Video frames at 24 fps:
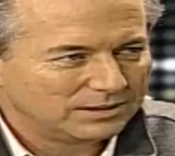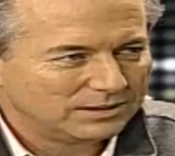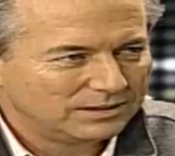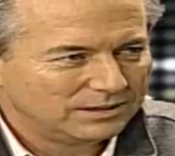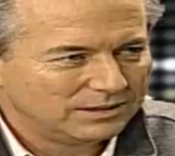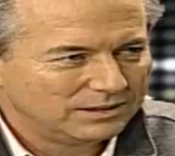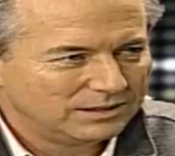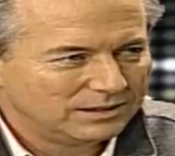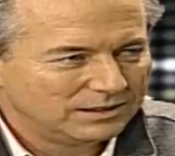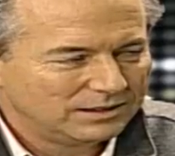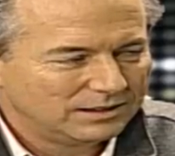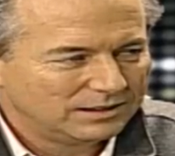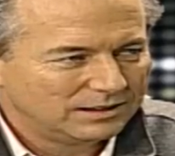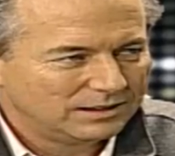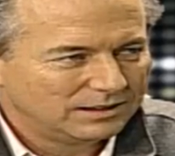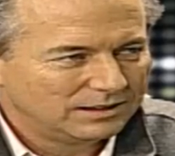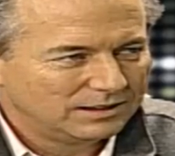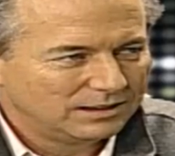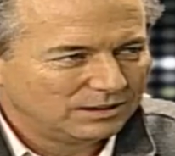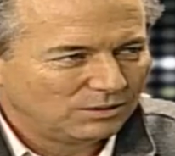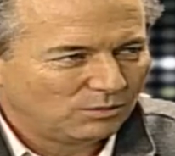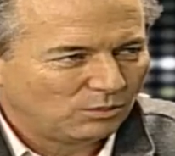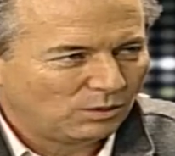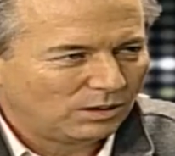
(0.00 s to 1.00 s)
Mm -hmm.
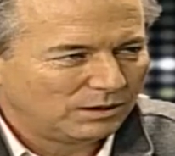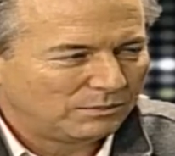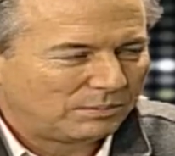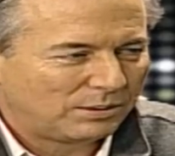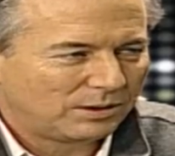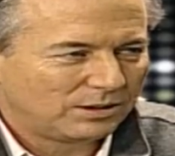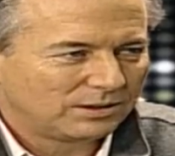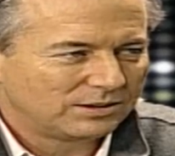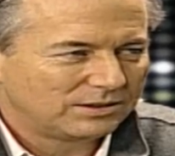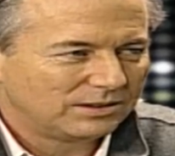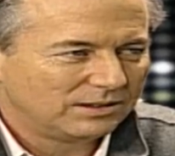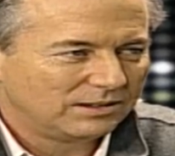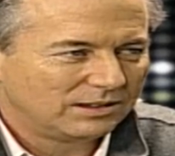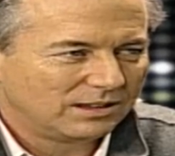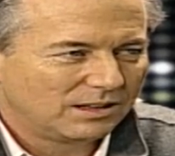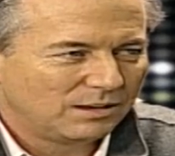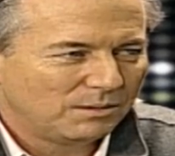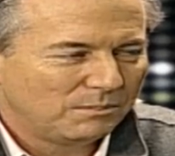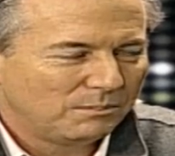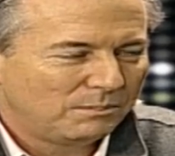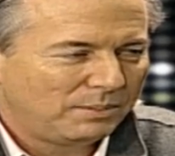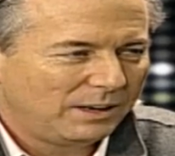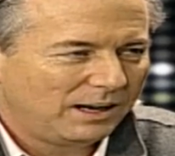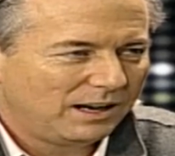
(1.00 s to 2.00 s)
One person
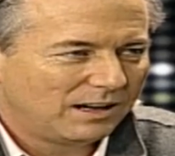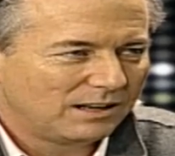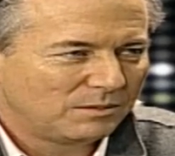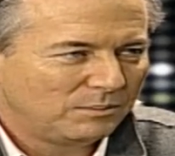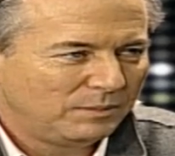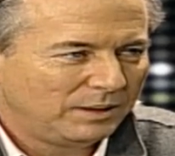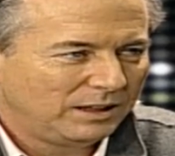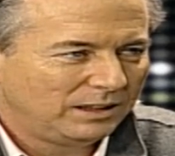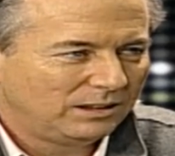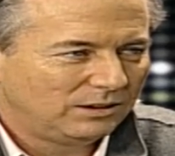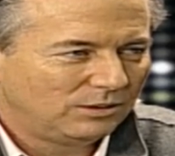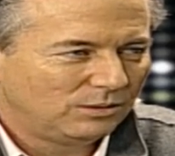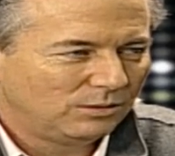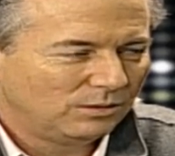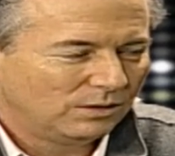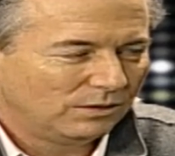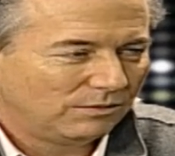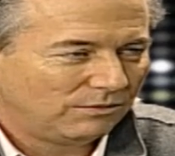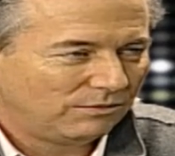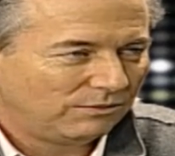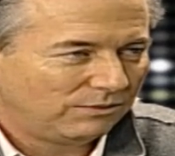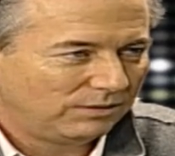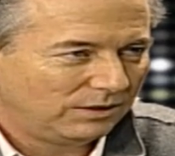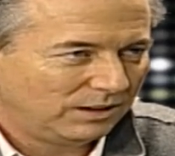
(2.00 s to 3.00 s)
compared me to
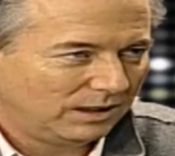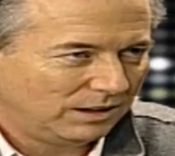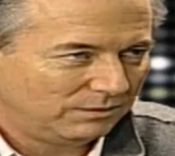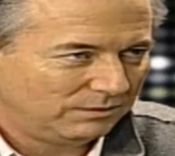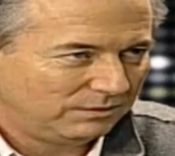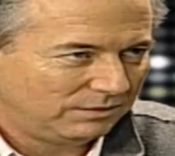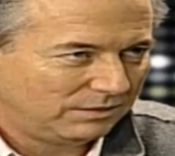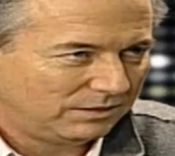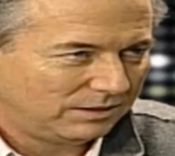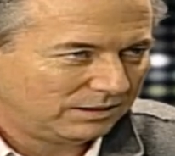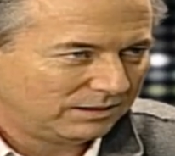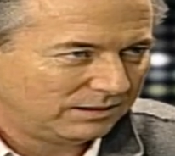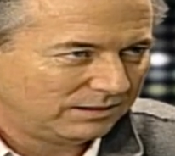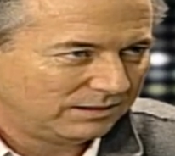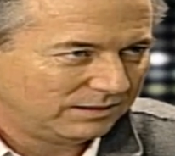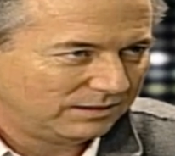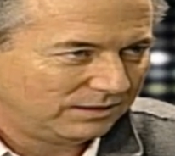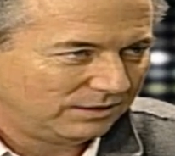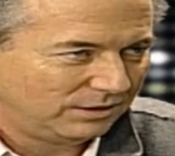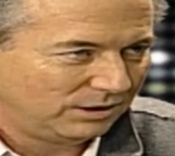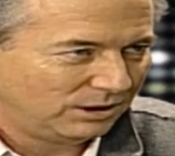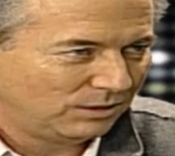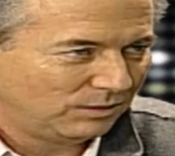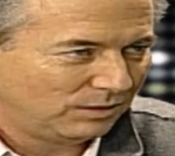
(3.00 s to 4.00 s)
a float.
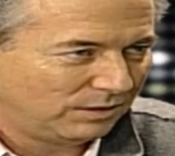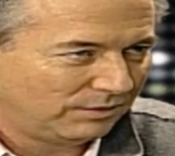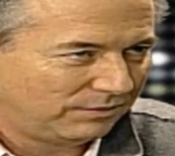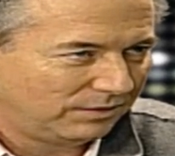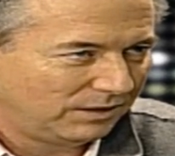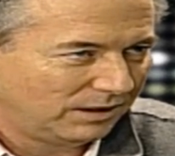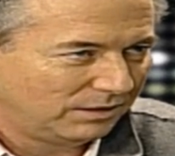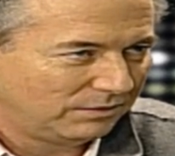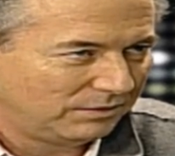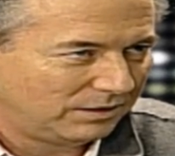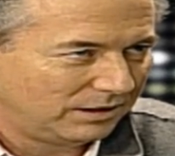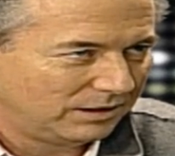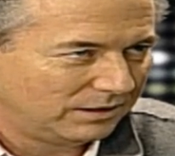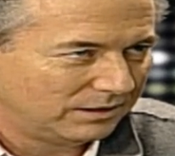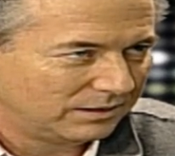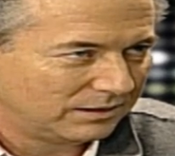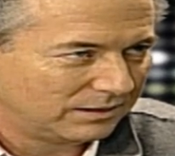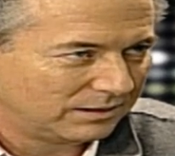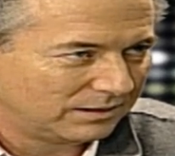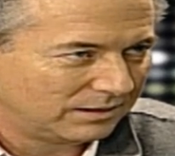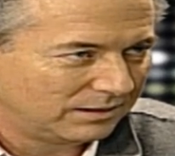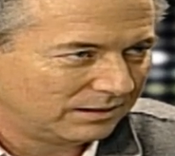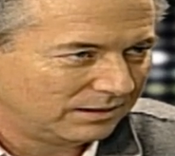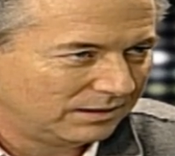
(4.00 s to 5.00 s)
Do you know what a float
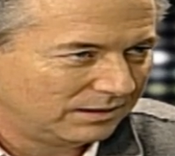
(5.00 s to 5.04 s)
is?